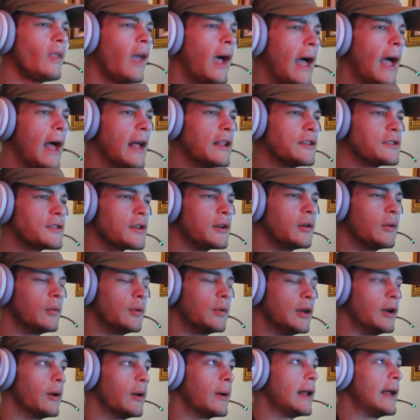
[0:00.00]
And so,
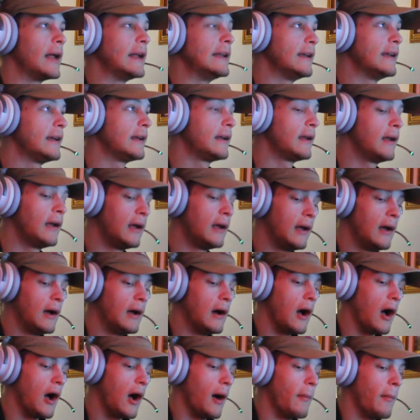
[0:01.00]
what I did?
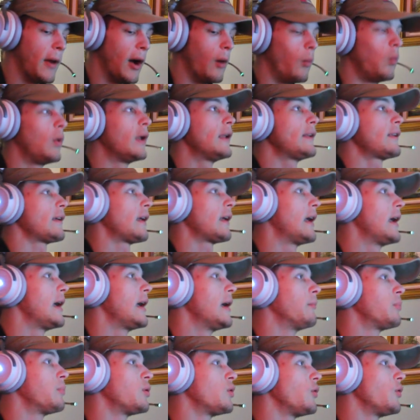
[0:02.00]
I went
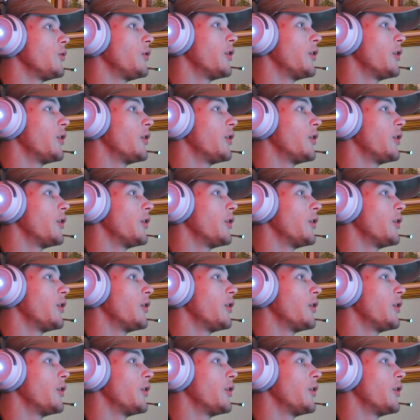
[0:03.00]
and pulled